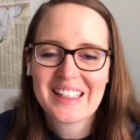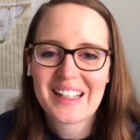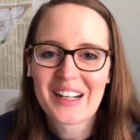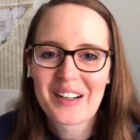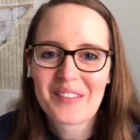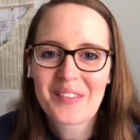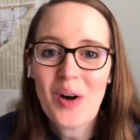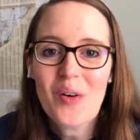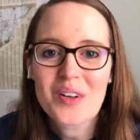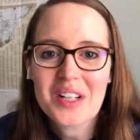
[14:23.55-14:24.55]

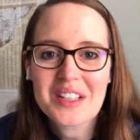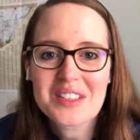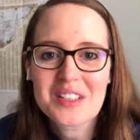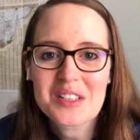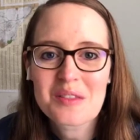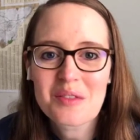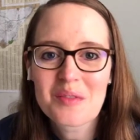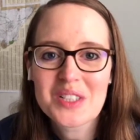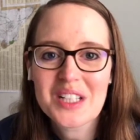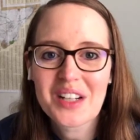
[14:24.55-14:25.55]
A suggestion from
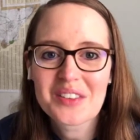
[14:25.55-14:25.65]
Michelle.